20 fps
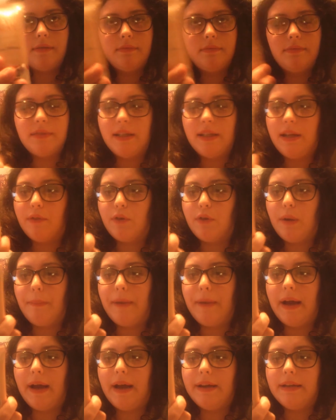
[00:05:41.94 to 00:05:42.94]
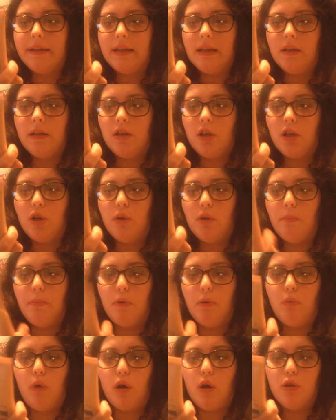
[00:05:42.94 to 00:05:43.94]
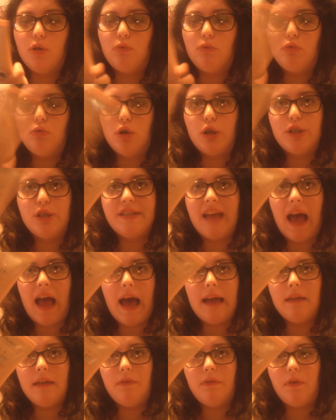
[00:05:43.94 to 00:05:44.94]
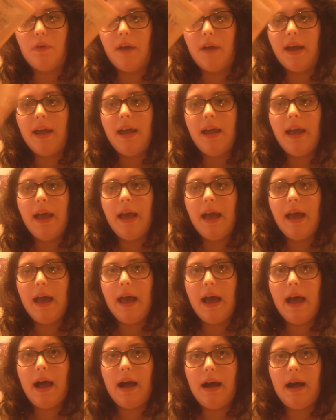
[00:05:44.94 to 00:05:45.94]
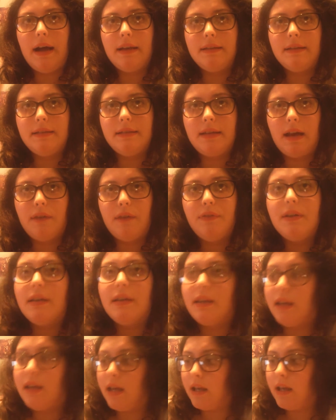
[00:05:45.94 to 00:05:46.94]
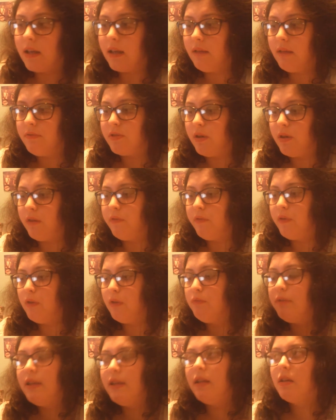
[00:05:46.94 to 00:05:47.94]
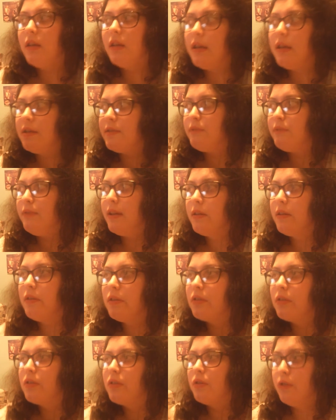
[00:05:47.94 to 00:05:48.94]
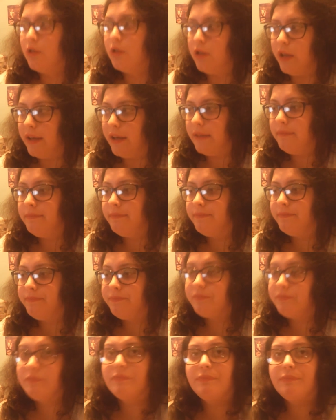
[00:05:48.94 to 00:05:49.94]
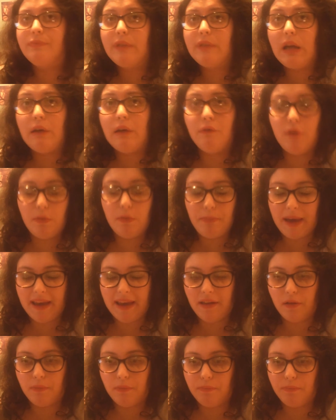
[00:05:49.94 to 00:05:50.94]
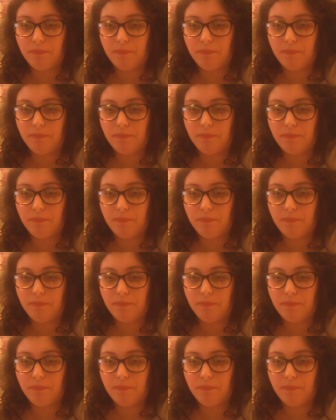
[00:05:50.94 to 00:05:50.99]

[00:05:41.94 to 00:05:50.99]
and I've got mine in number 1, Rose Ivory, and I think it gives off it's a really good colour for pale